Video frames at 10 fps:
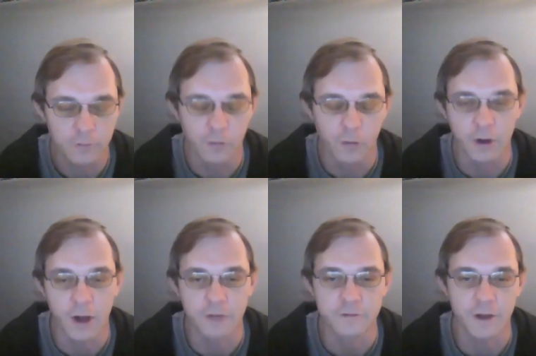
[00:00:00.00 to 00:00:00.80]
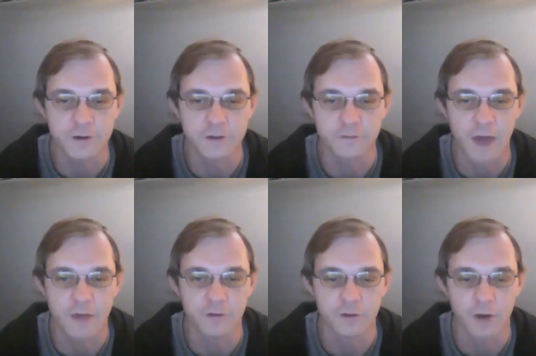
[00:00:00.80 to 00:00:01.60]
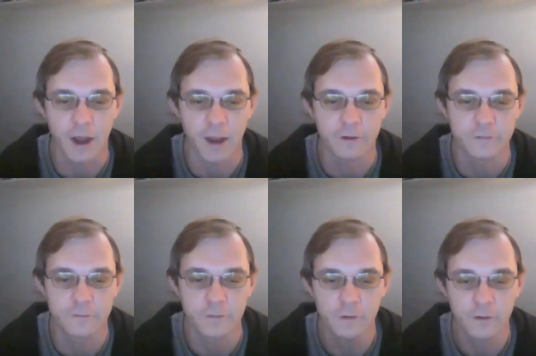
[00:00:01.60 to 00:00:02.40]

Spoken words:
organizations having their hands